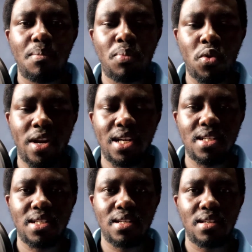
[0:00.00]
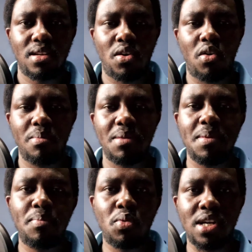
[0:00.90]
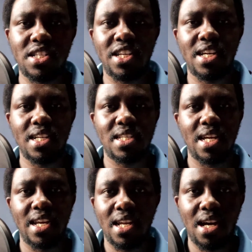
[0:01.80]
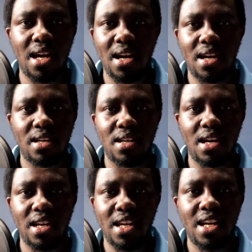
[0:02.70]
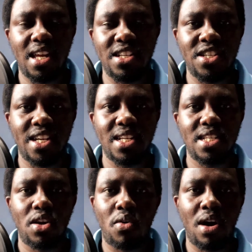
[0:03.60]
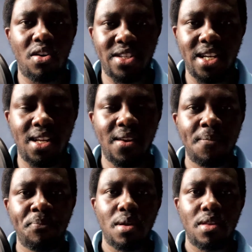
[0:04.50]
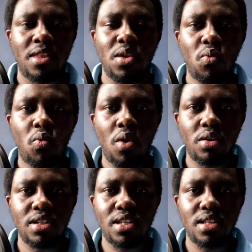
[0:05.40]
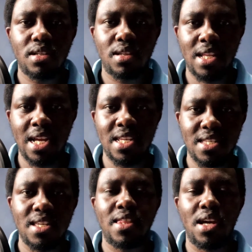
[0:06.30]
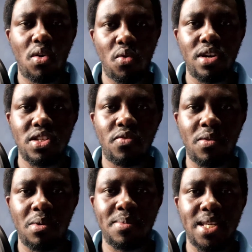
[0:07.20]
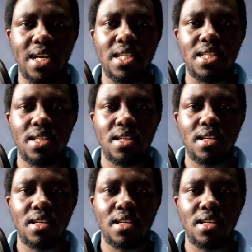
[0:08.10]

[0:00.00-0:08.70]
product or maybe book a ticket, an, an, an airline ticket or a hotel, they want, that is, the owners of the website,